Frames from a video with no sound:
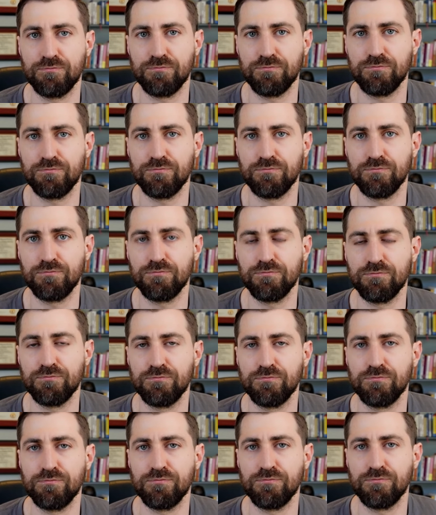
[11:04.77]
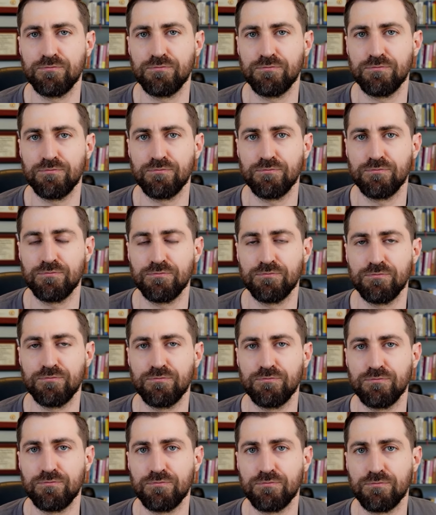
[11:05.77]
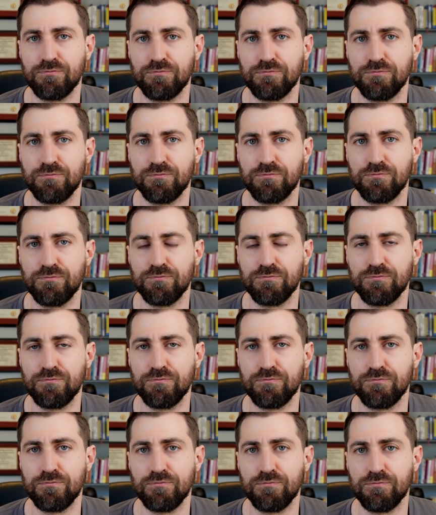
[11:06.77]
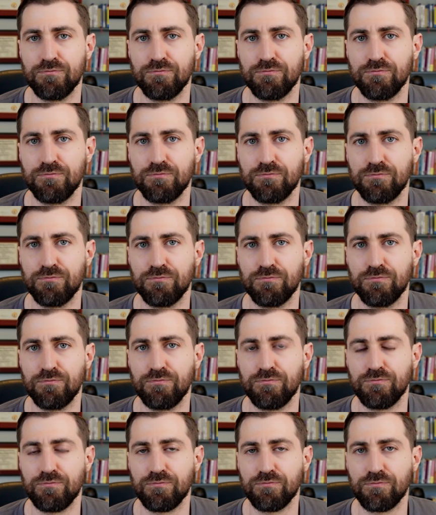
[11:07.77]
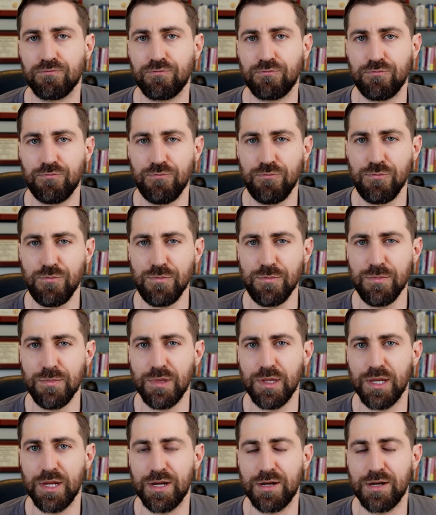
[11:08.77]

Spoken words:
The person shown says nothing.